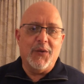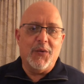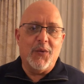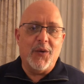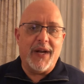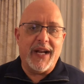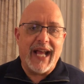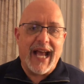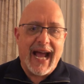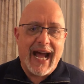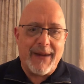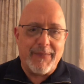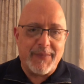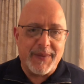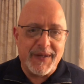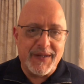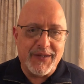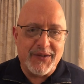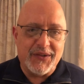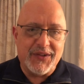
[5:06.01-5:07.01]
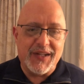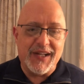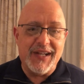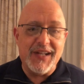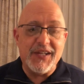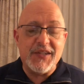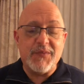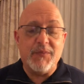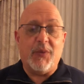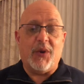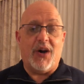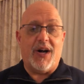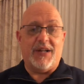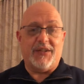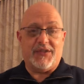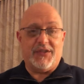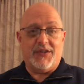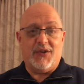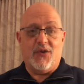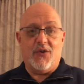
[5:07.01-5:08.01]
what happened to his
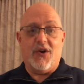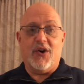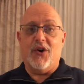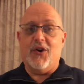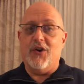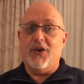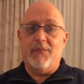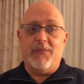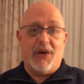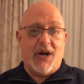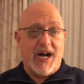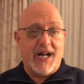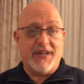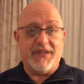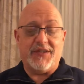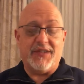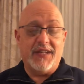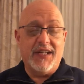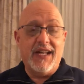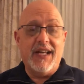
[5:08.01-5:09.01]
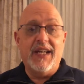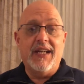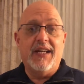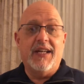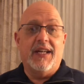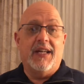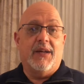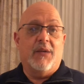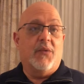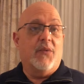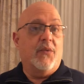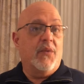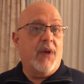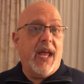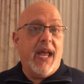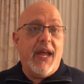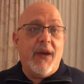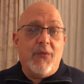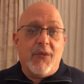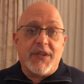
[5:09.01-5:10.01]
boss or her boss.
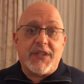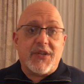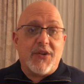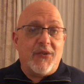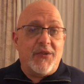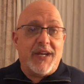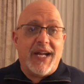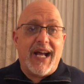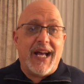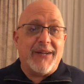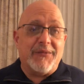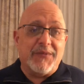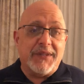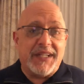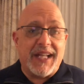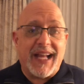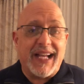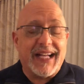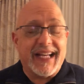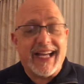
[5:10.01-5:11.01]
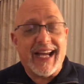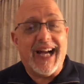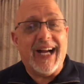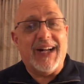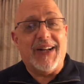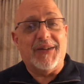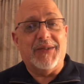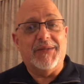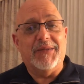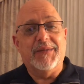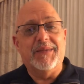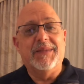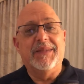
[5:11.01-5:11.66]
Hey, what's going on with that account?